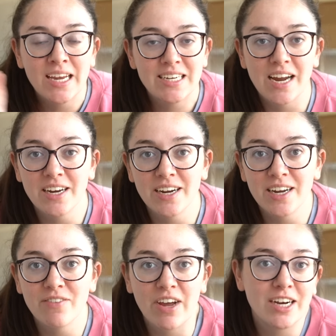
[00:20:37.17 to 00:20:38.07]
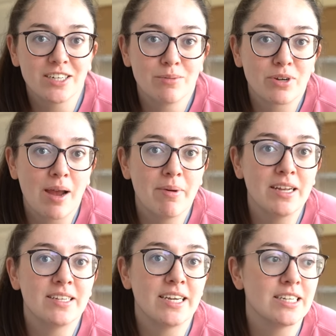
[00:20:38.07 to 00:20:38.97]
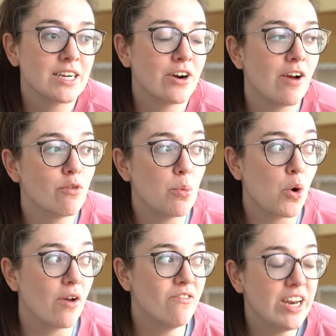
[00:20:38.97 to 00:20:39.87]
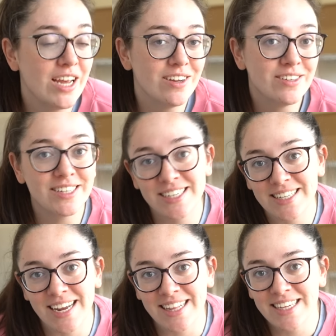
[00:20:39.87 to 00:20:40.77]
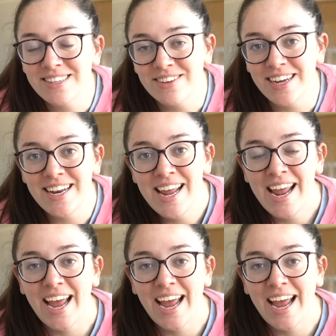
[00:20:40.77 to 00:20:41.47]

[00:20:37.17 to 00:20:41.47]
Down here, you're going to find our subscribe button so you can stick around for more videos just like this one.